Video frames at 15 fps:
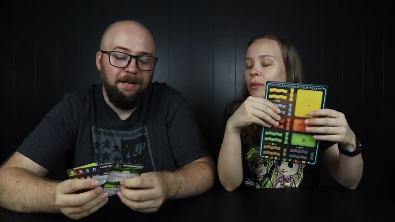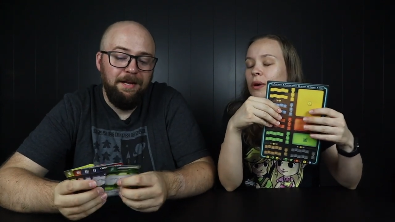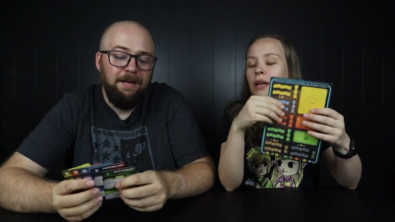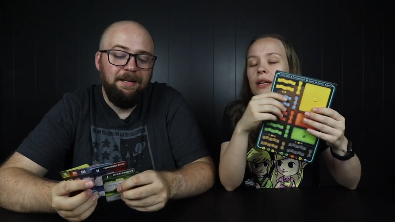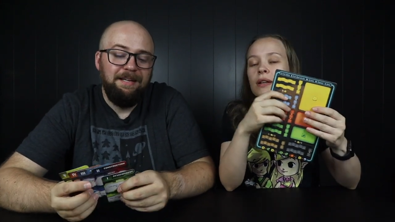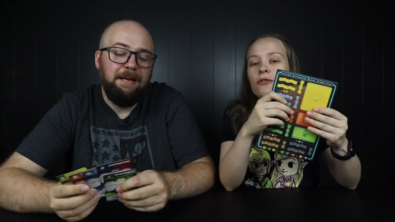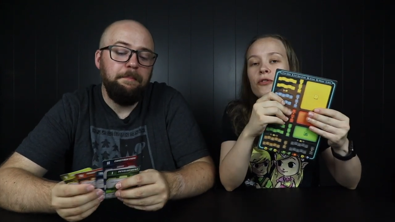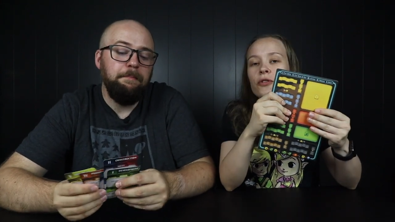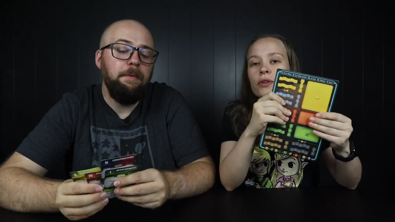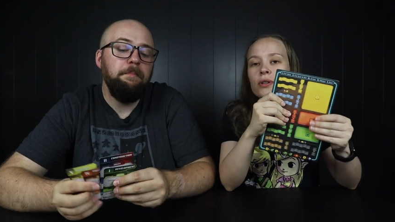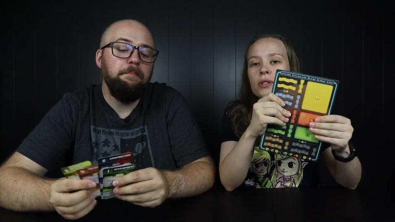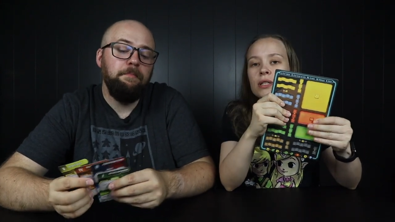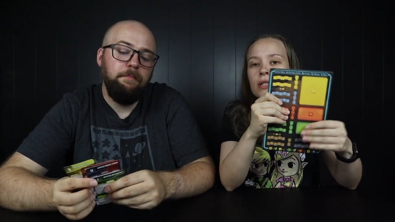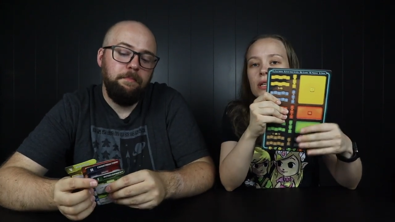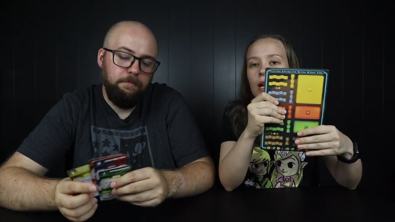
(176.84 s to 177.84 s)
Speaker 1: when it
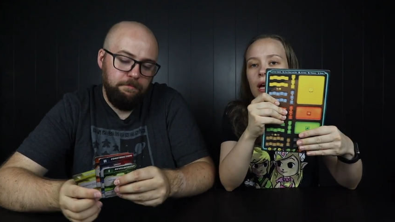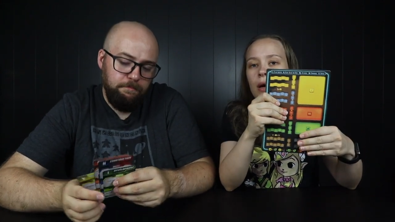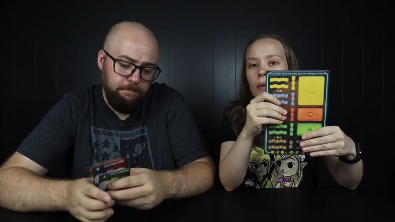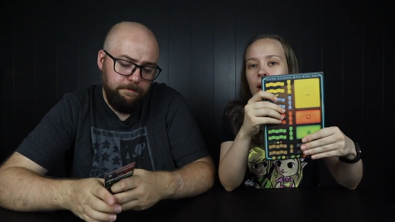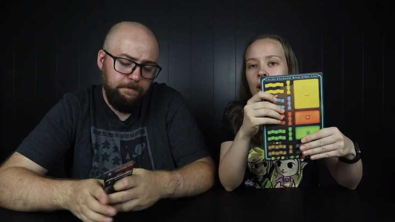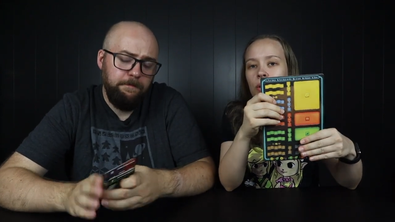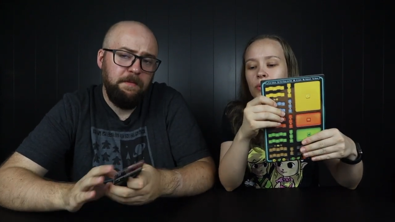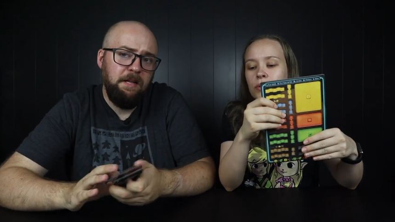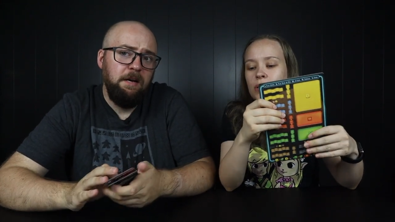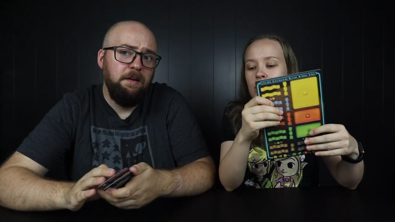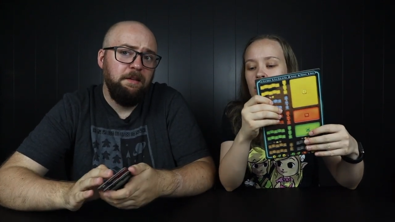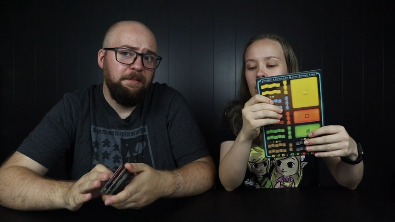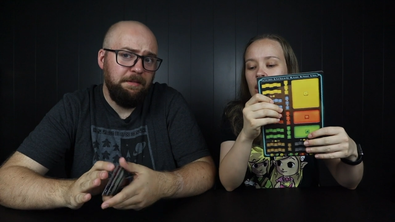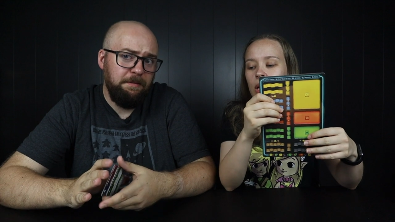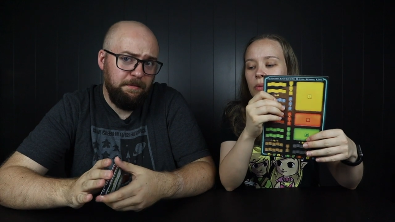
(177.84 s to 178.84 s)
first came out,
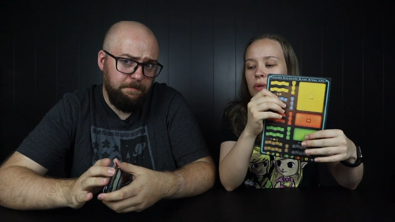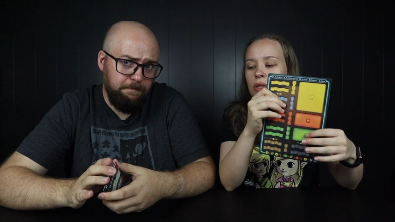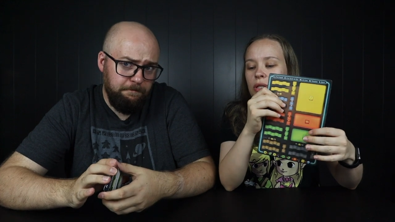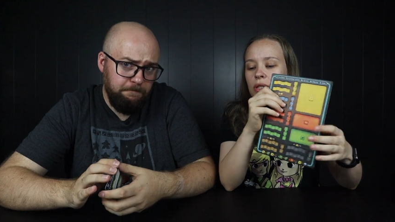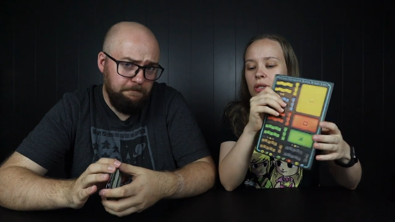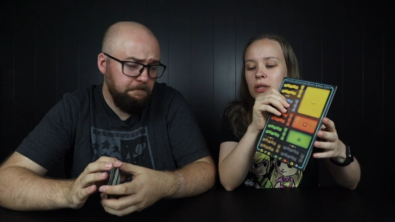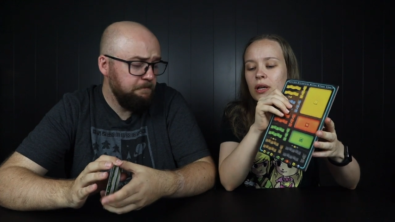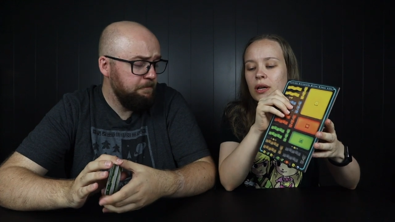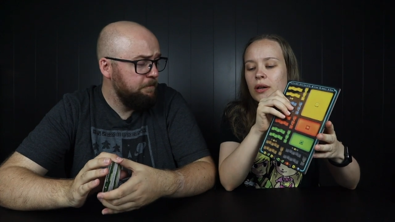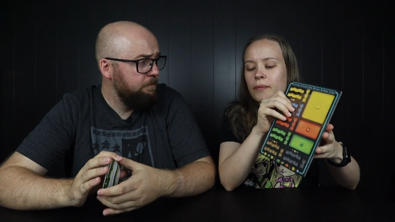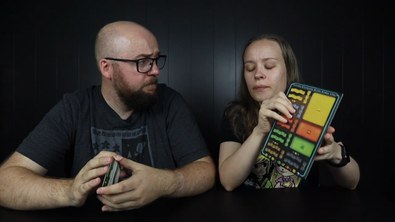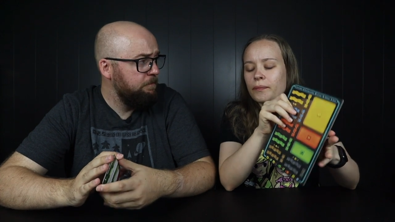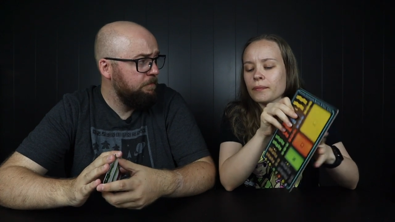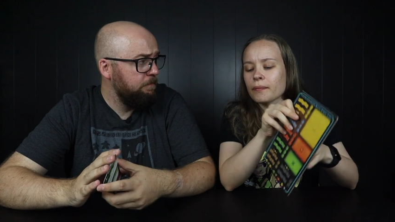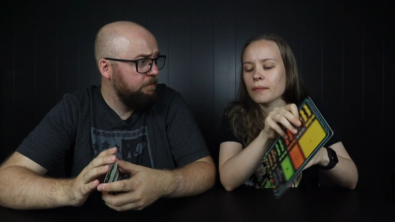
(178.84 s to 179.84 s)
it was.
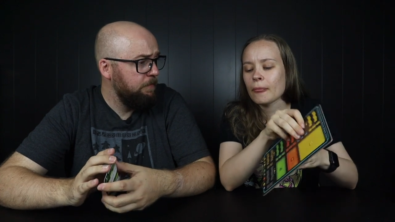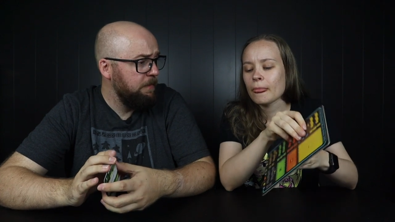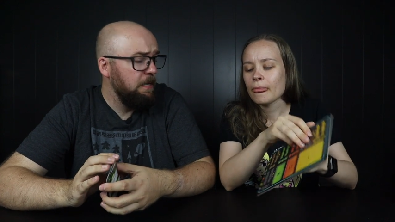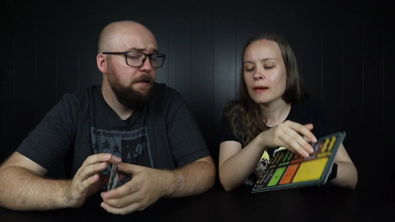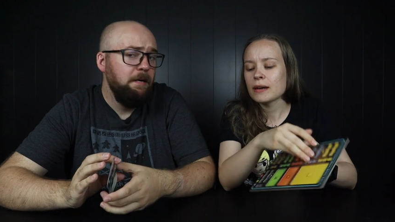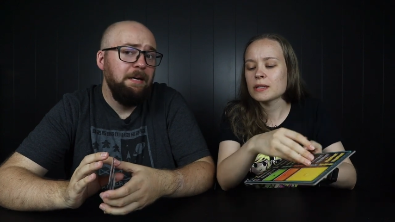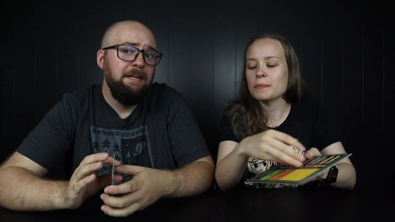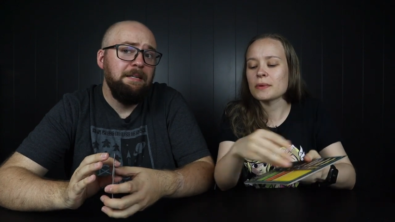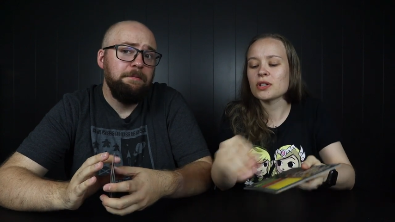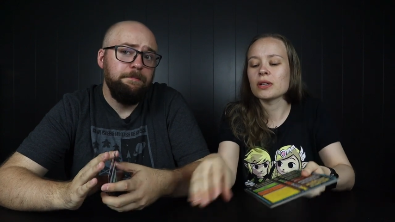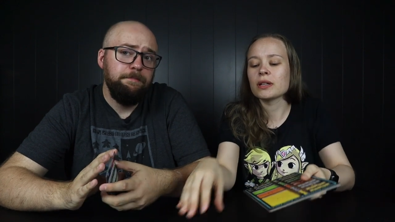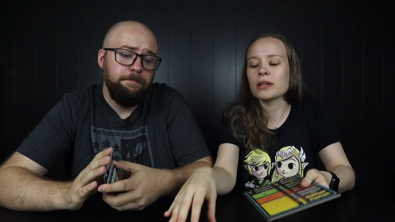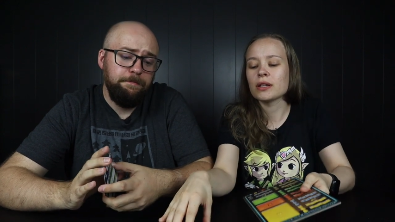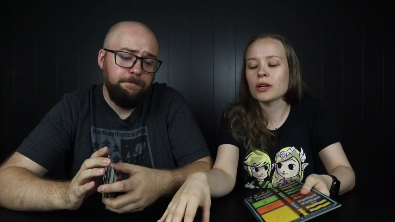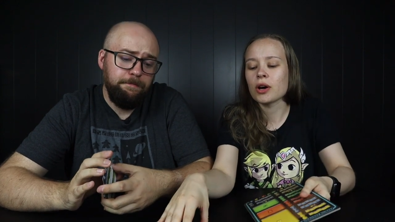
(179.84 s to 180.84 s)
Um,
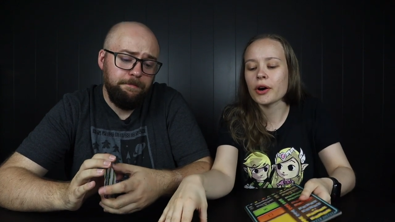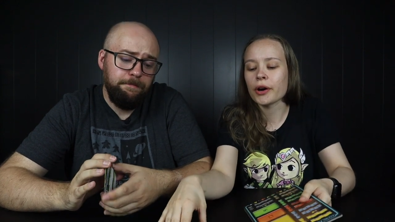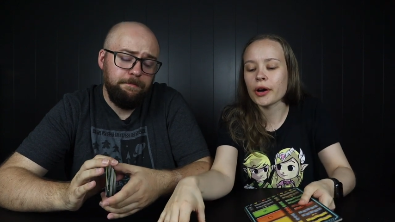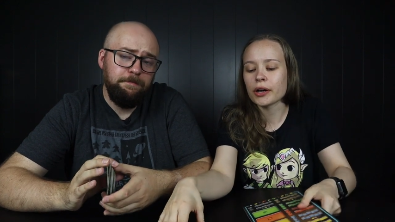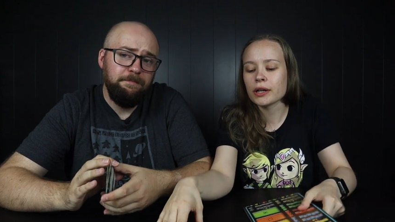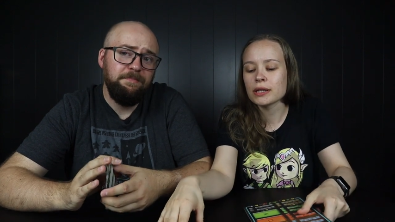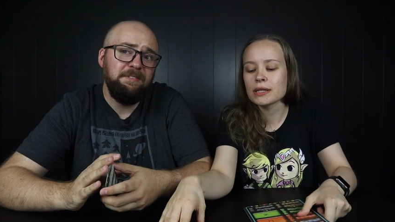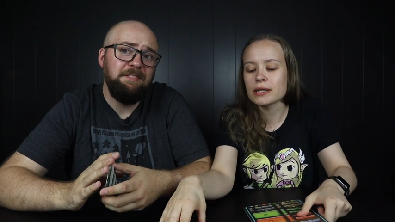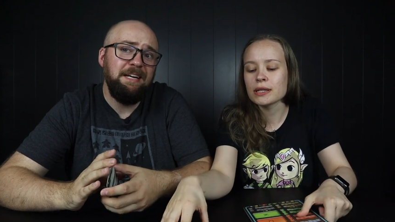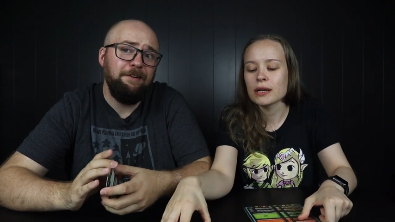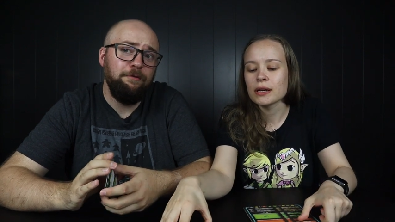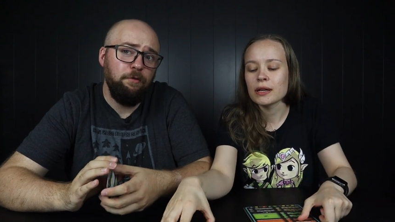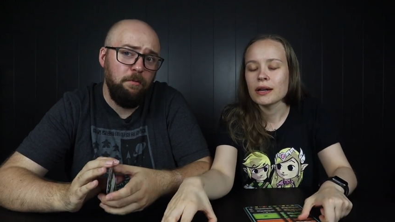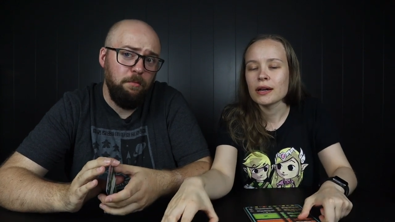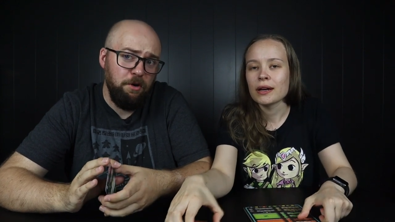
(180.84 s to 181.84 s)
especially the cards.
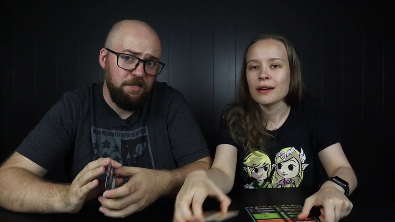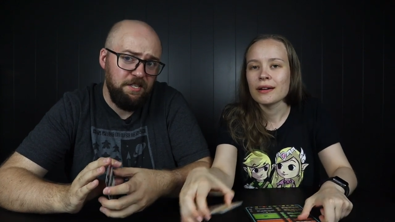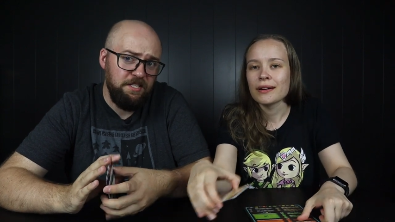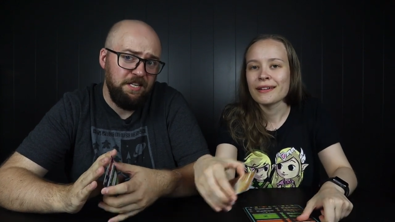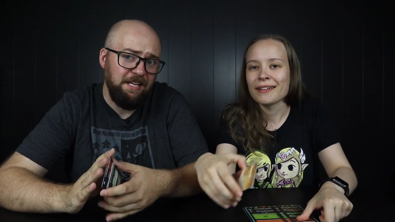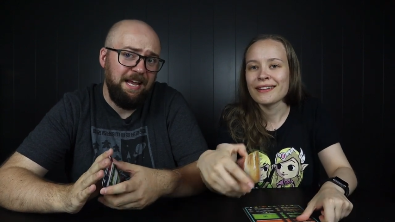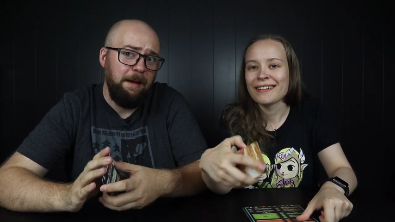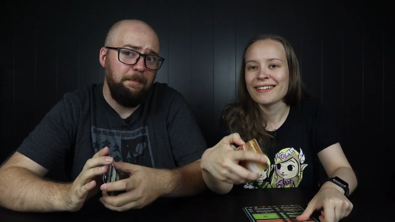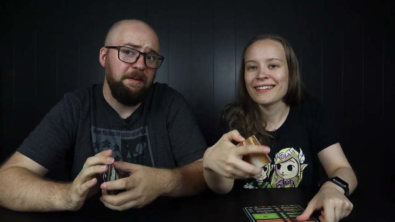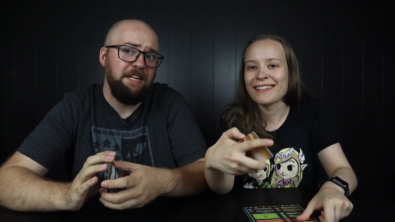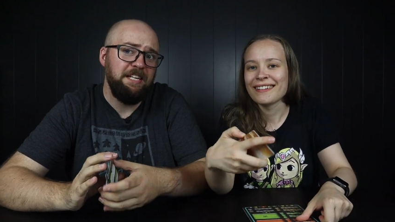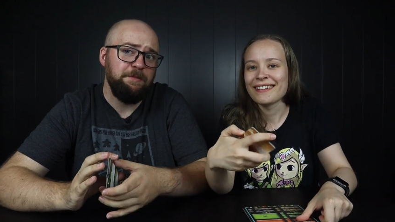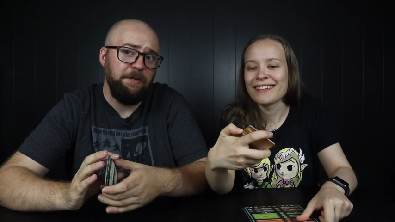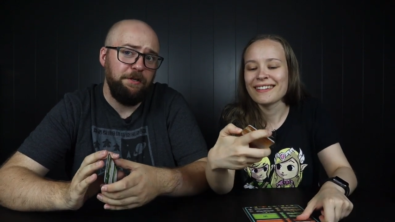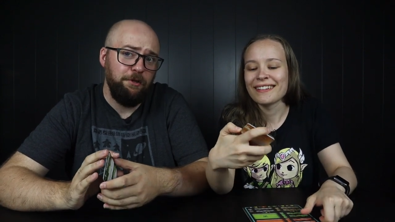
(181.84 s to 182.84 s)
Speaker 2: Terraform Mars is a game that
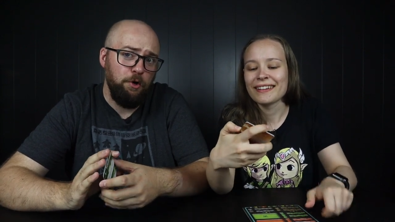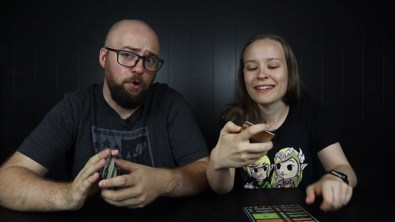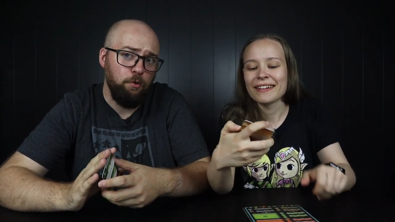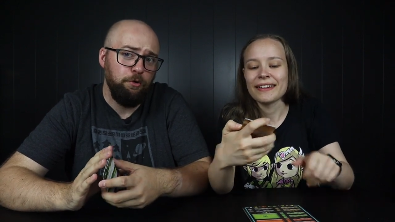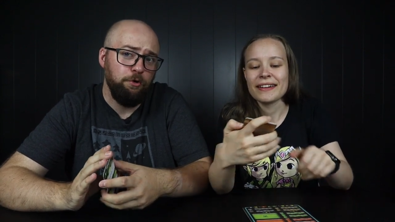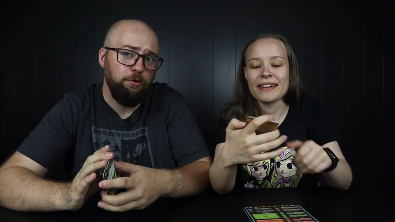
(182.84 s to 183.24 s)
has been known